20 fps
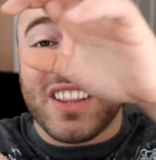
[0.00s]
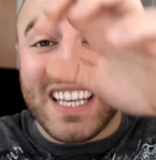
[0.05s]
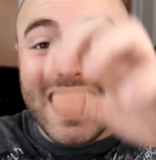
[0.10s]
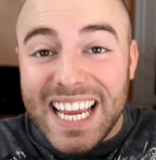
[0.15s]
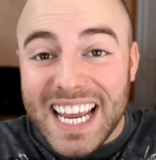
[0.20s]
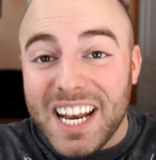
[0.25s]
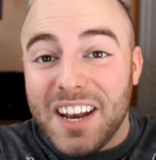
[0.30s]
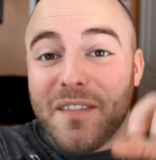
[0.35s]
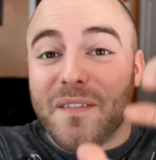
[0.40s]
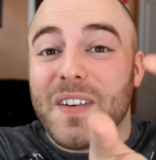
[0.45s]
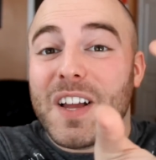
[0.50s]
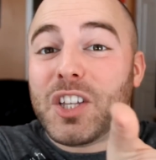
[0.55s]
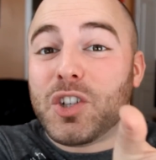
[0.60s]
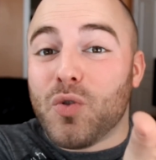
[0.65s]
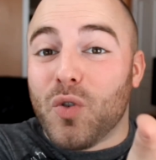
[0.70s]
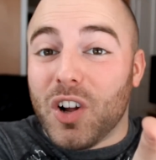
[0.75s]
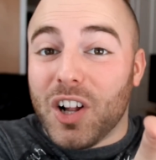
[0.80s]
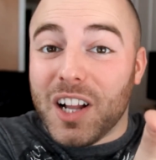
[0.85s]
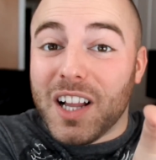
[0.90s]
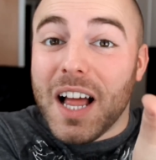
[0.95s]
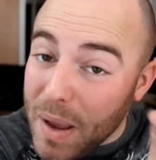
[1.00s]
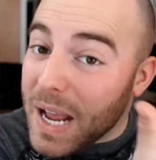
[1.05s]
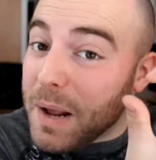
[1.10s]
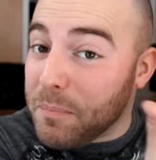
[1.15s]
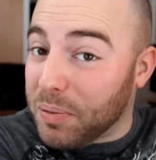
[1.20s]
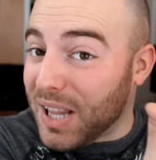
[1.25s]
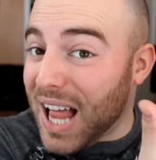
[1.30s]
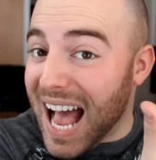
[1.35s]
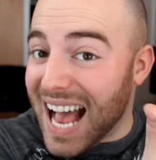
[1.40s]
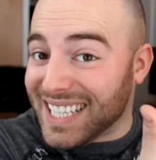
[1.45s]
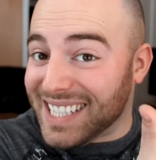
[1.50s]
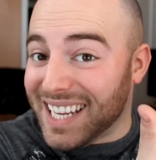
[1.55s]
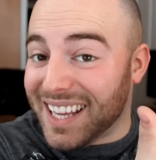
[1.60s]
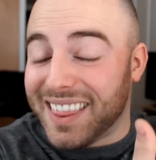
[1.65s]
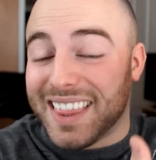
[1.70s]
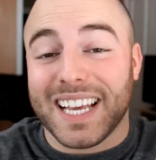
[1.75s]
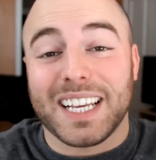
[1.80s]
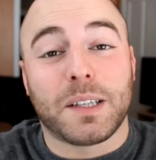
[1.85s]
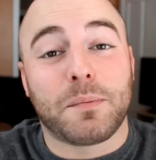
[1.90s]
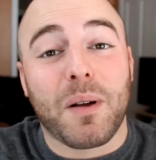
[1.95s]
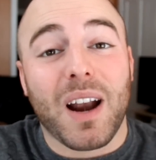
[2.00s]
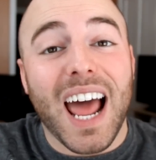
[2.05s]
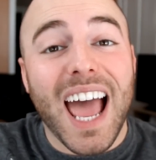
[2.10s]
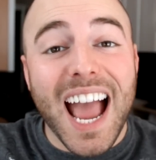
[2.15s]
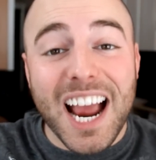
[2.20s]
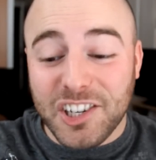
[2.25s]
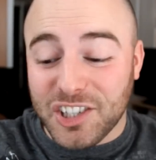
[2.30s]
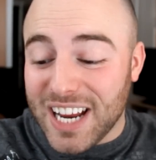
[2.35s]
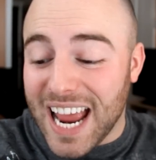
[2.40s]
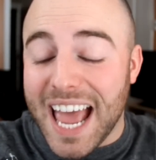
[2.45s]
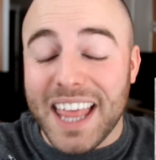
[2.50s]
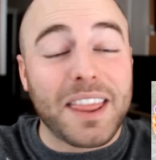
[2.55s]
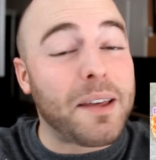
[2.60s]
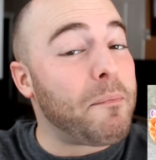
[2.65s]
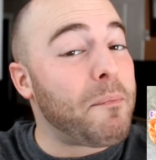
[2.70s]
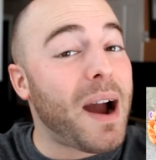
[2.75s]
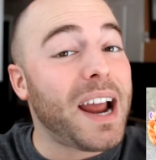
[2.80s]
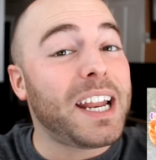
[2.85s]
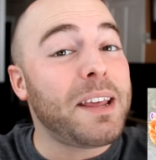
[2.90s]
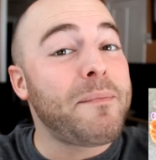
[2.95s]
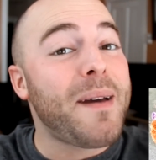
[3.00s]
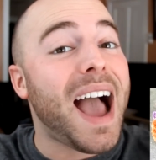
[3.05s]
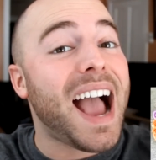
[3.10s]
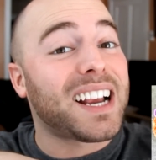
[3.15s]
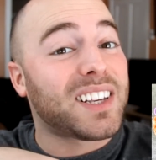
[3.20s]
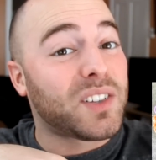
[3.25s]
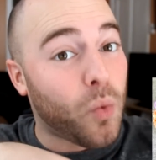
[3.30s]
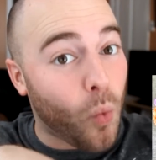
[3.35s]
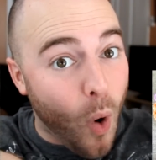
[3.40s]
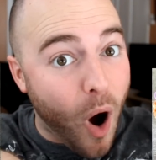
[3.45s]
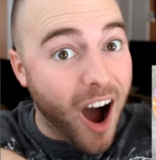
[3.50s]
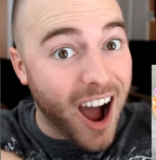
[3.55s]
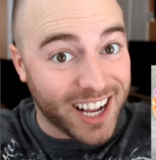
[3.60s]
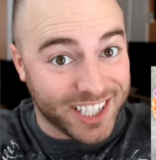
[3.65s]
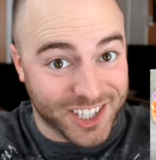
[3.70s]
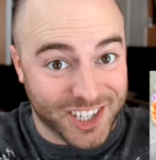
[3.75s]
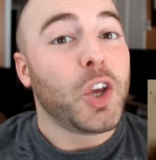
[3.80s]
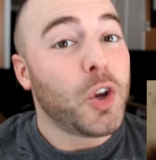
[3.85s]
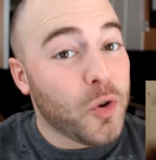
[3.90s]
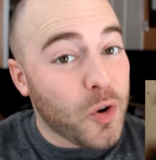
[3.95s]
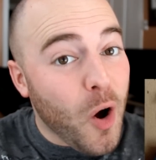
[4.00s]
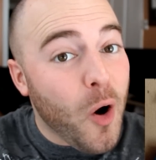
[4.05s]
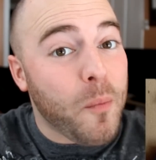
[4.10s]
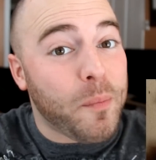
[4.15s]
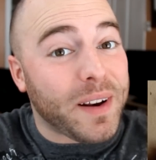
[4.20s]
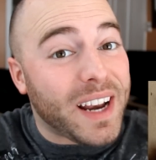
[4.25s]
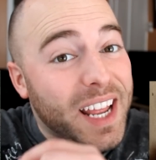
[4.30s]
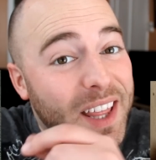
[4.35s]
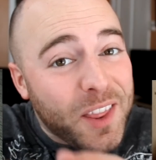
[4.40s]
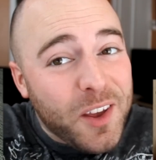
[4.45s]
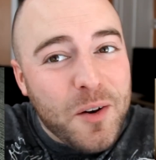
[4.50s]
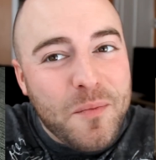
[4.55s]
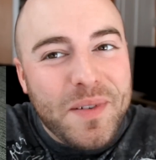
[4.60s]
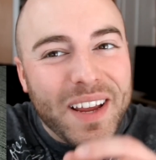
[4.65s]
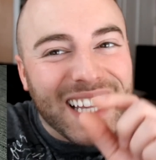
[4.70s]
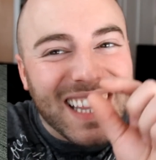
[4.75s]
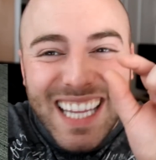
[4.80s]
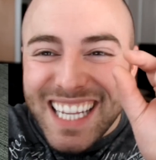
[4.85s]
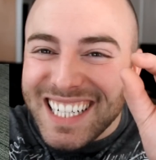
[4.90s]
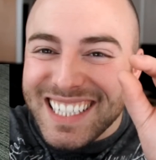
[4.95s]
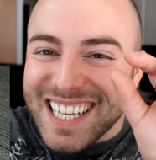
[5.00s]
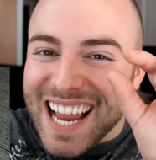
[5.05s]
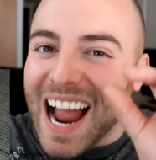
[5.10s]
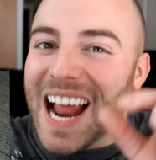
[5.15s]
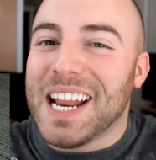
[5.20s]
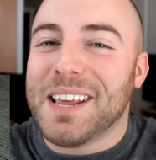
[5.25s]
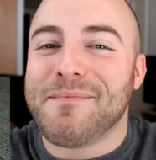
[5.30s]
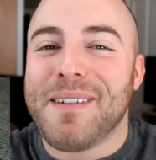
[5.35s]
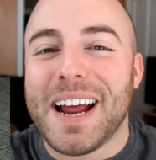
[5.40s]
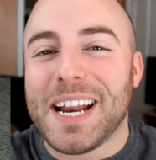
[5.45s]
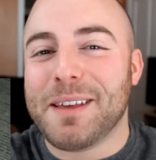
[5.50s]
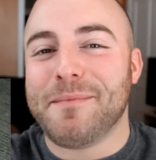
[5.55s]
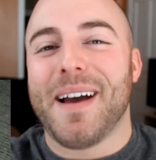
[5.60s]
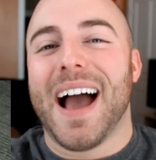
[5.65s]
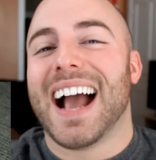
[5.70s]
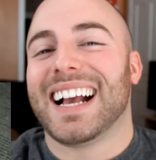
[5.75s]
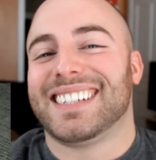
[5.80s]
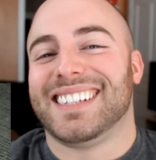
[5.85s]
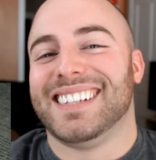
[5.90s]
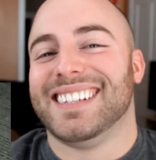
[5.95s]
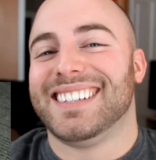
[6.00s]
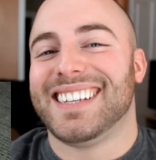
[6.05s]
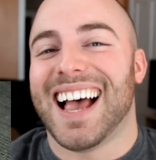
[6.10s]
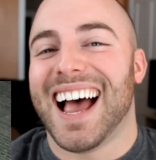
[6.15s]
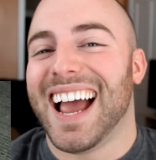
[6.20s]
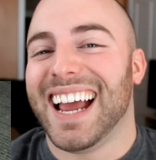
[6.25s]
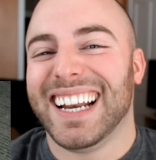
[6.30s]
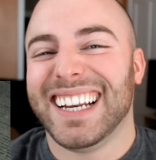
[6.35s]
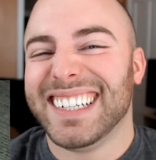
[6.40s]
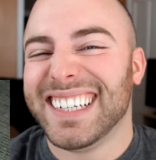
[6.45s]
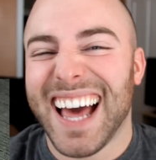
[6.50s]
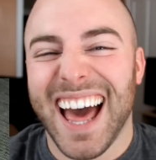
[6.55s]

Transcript: of the individual big plastic things, but I actually had the Mighty Max watch. You'd open it and there'd be a little tiny Mighty Max inside.